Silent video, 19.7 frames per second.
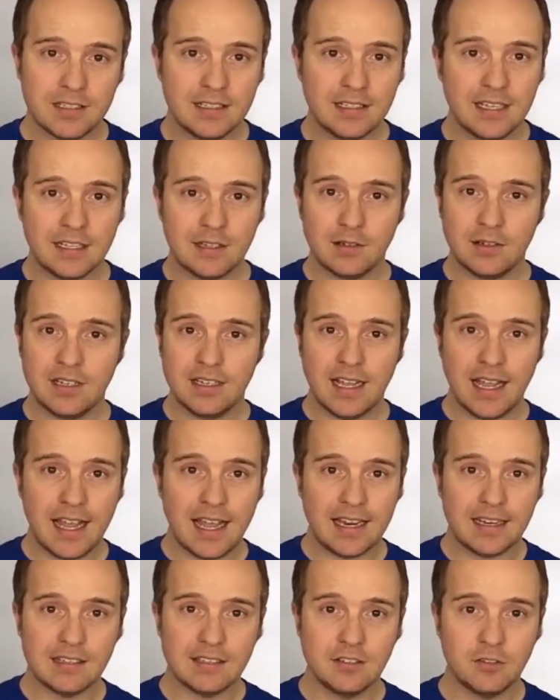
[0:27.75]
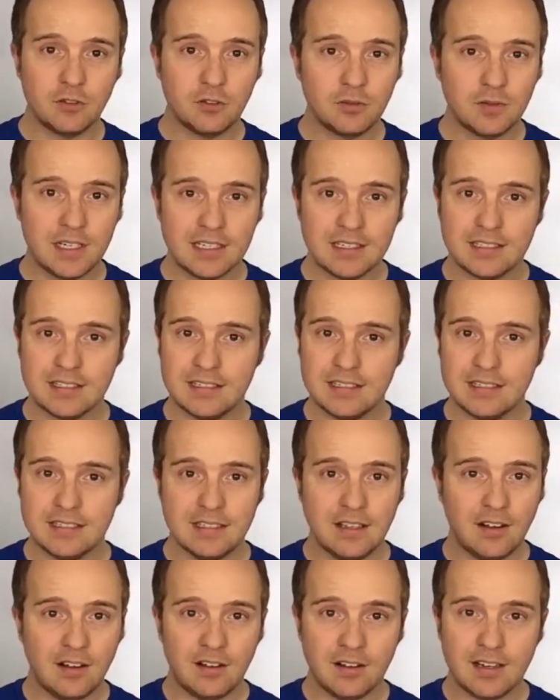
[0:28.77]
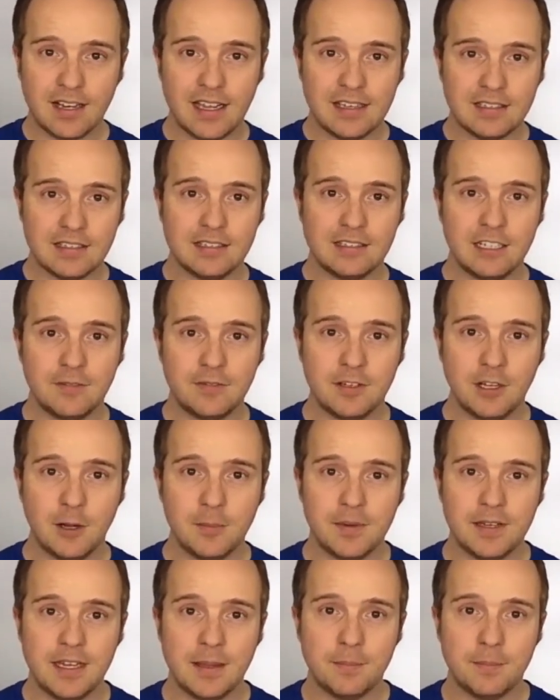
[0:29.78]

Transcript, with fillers: and you like learning hacks and tricks and all kinds of stuff to help you